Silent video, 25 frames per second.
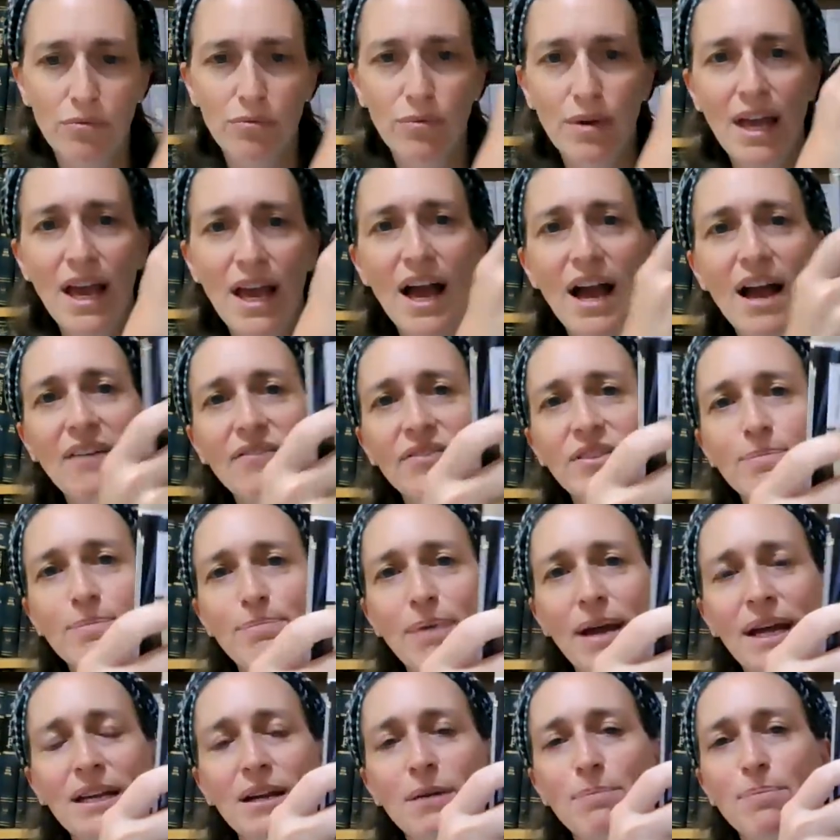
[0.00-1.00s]
We have the
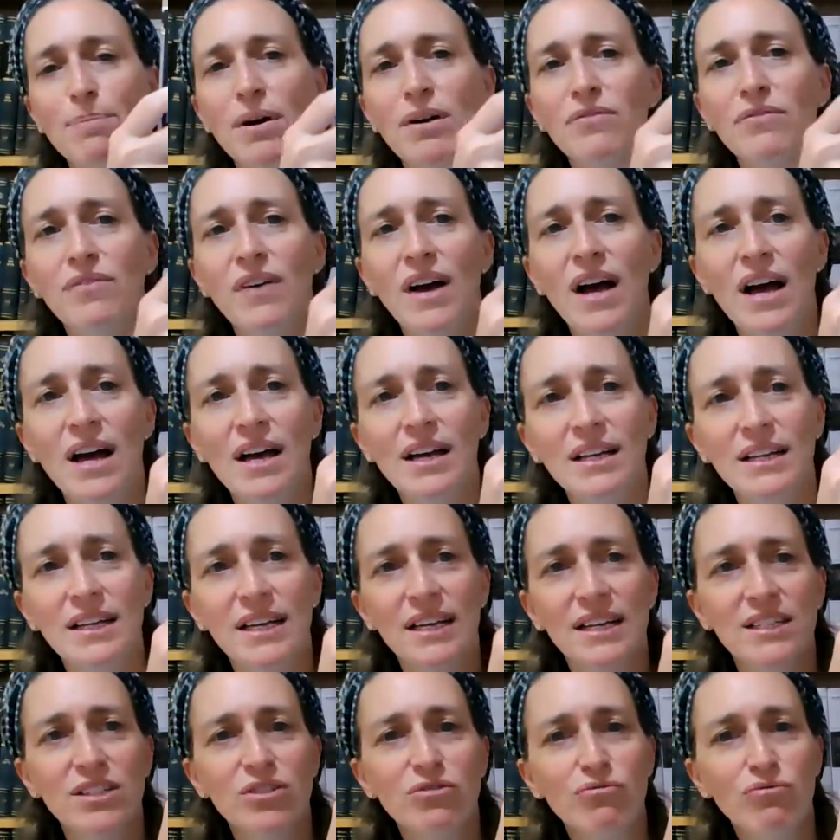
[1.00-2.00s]
beit parva
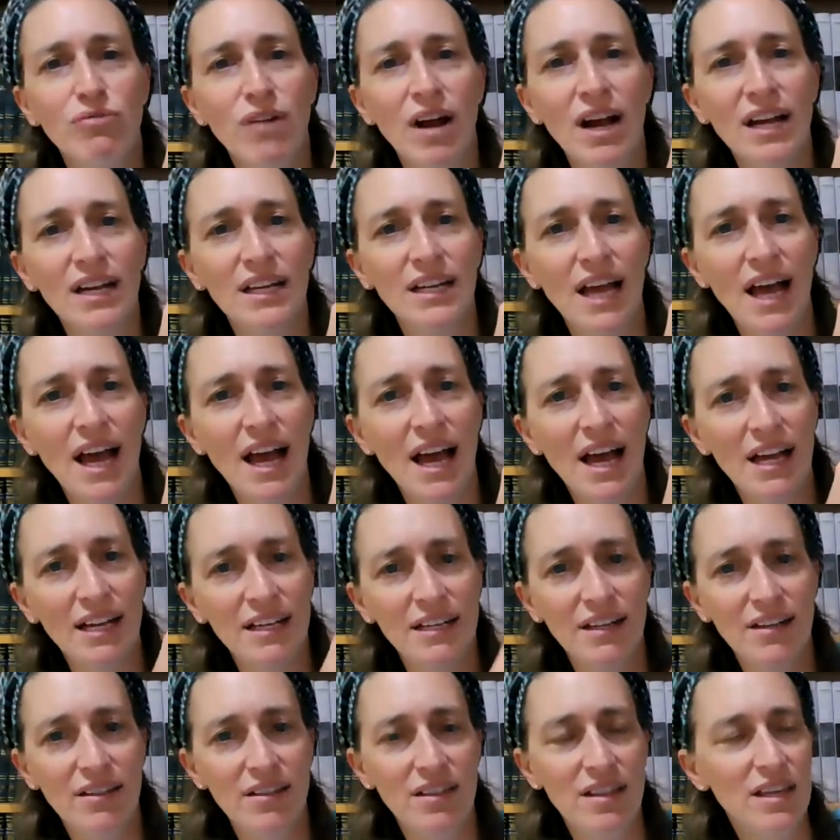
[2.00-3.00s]
is right at
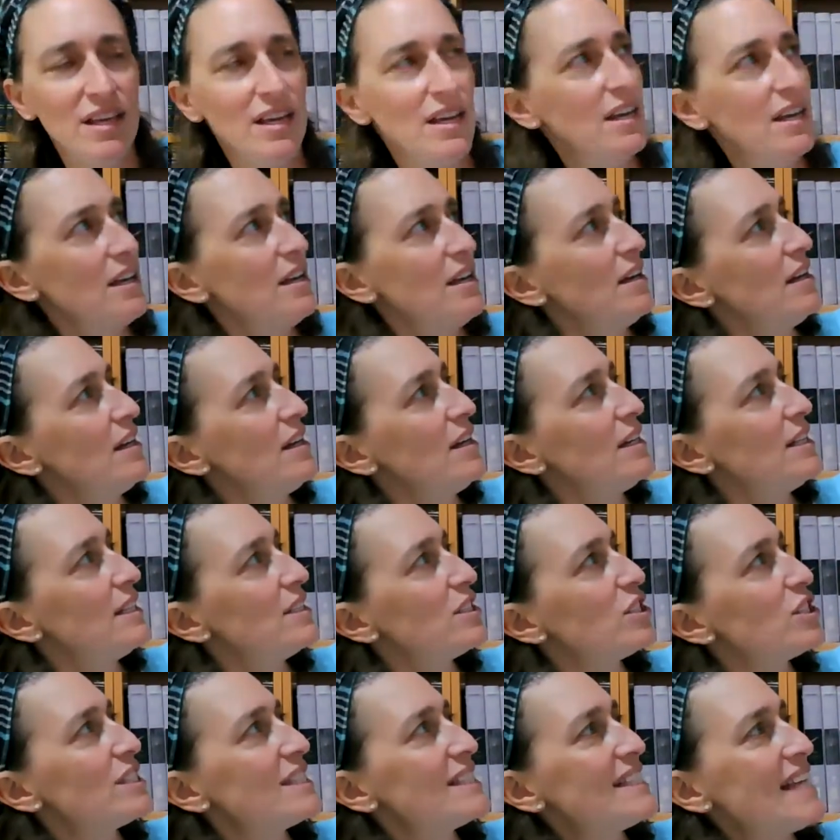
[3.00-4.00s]
the
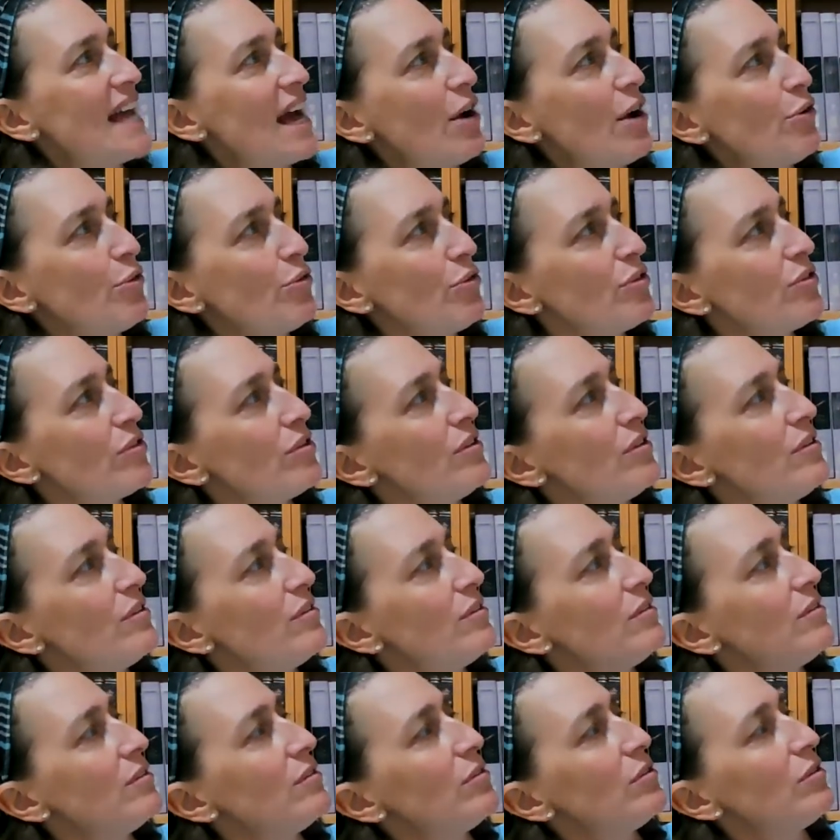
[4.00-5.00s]

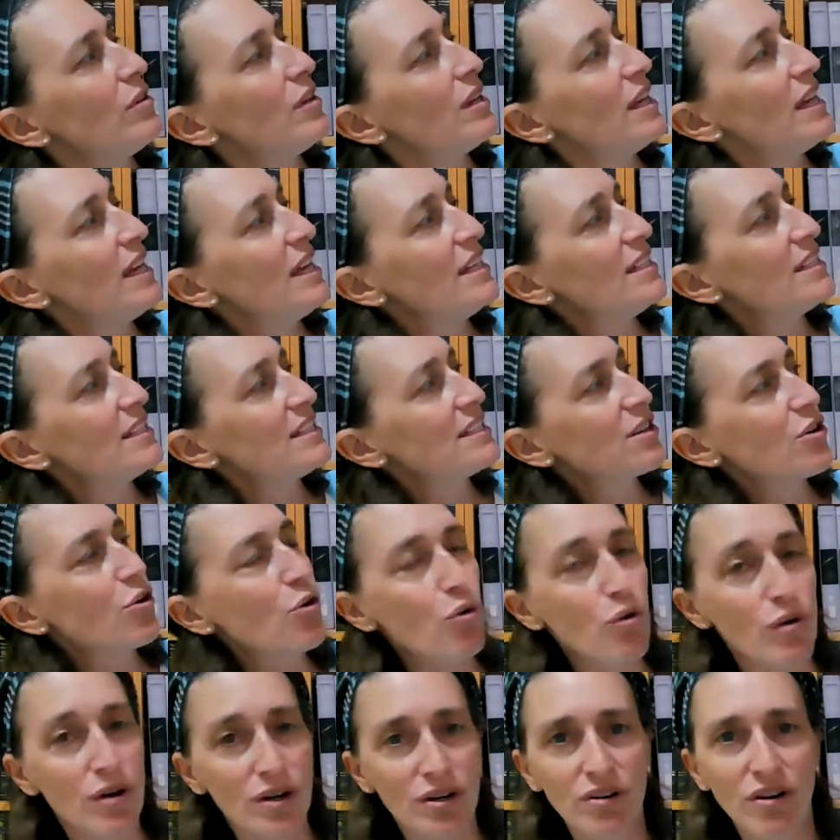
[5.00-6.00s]
southeast
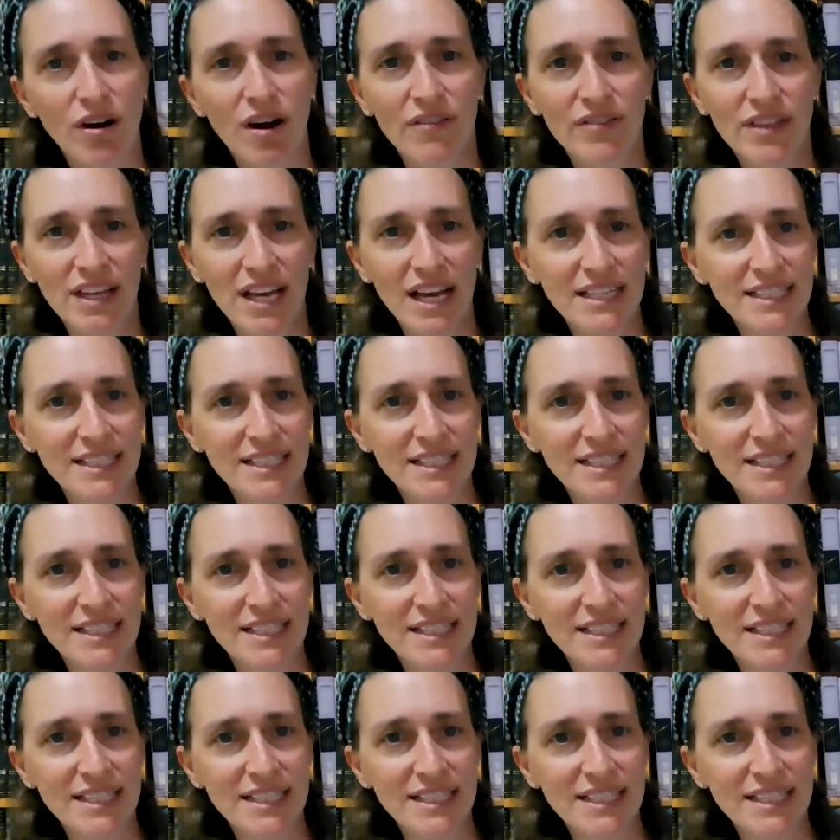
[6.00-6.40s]
corner of the